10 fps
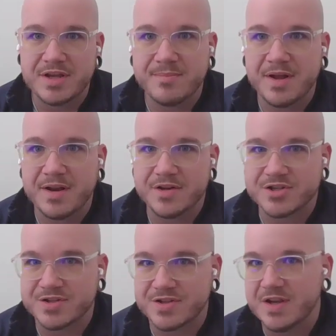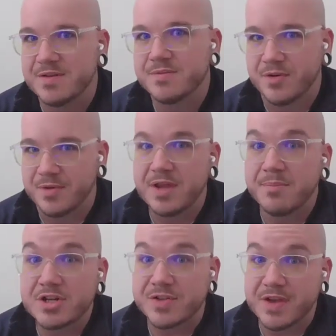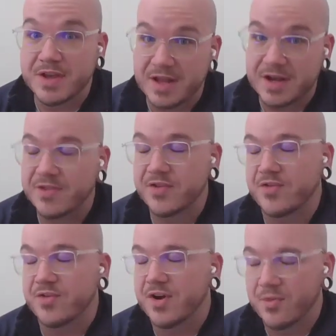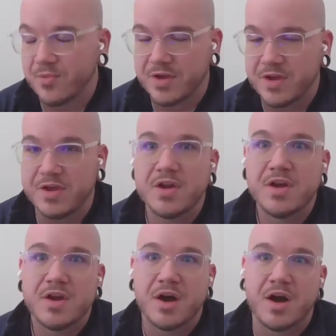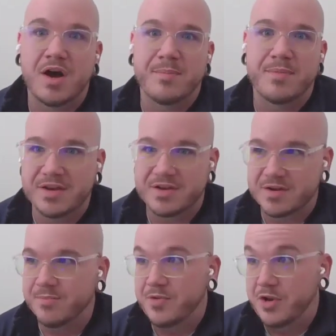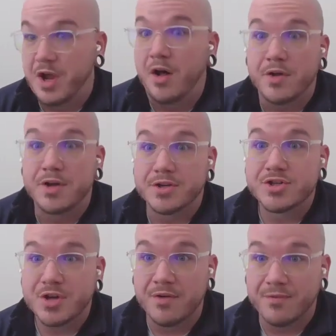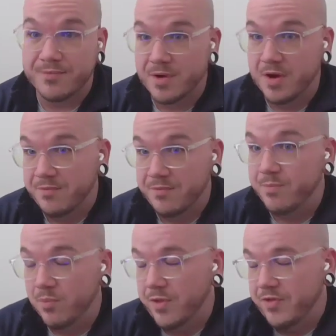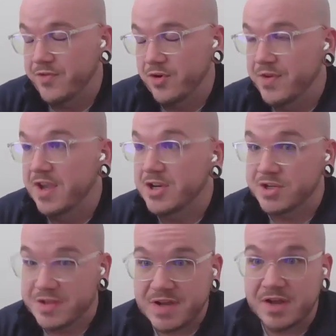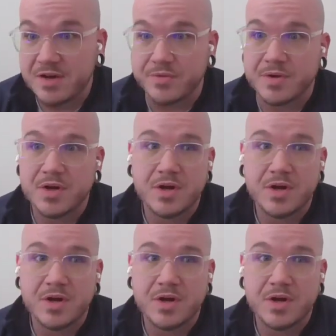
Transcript: had managed that, or he had mentioned that getting the cert not only um, gained him the knowledge of, of what the certification entailed,